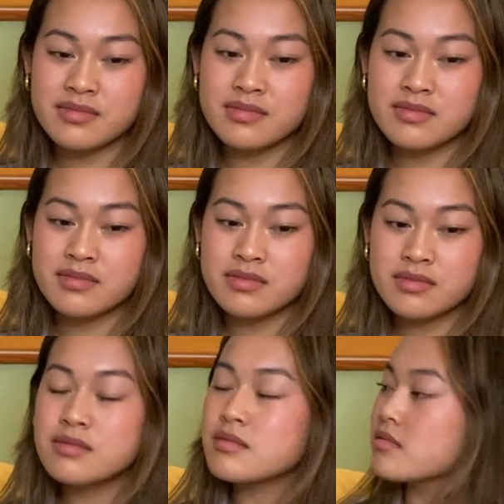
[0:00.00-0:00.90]

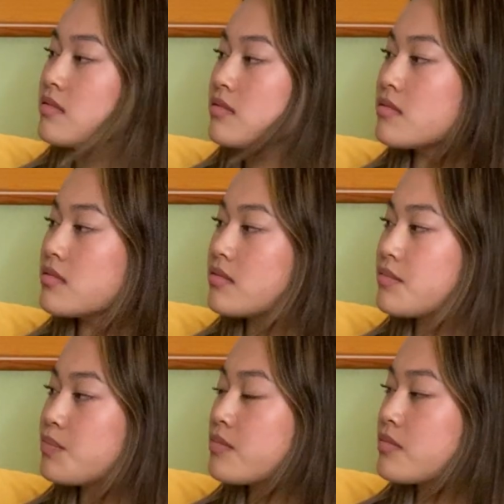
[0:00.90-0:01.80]

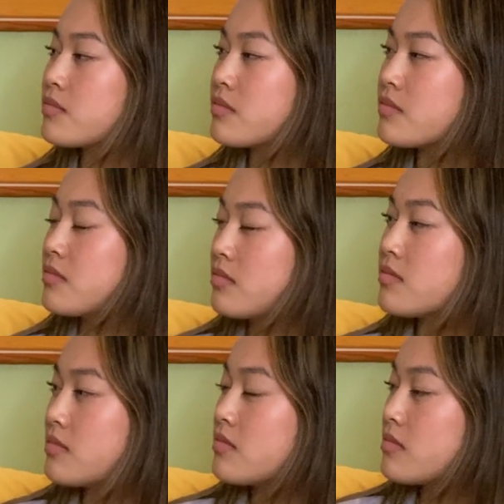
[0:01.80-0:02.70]

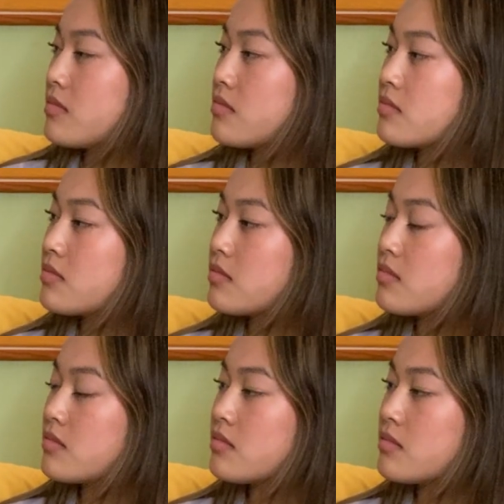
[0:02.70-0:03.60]

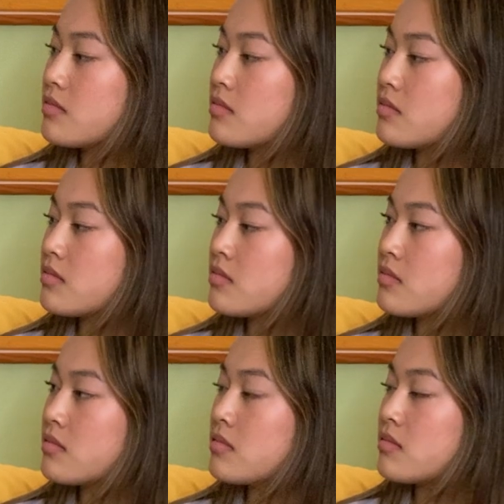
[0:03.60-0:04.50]

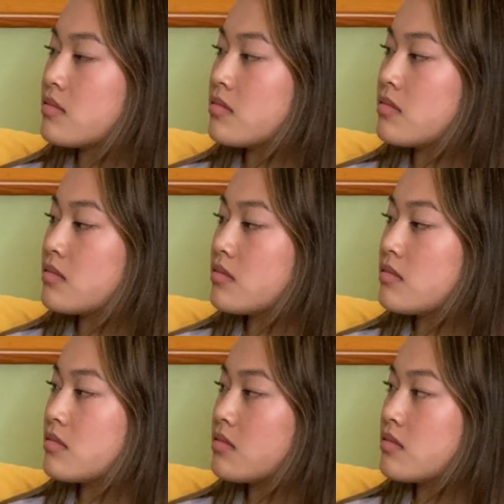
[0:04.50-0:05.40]

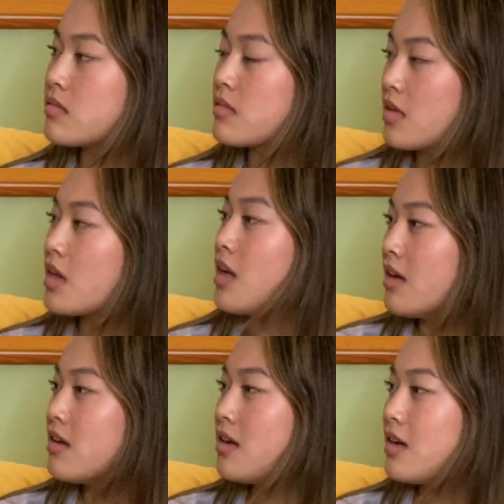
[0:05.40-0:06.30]

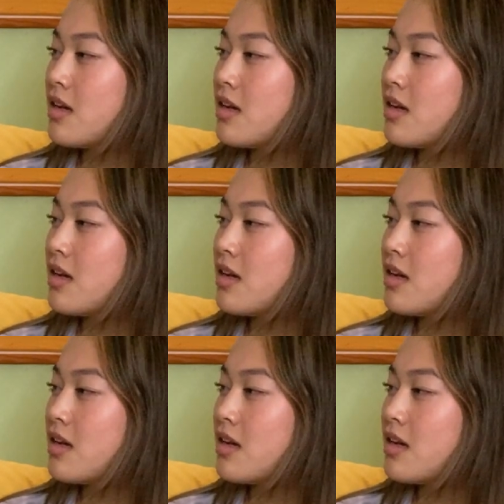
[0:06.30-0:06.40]
No words are spoken by the person on screen.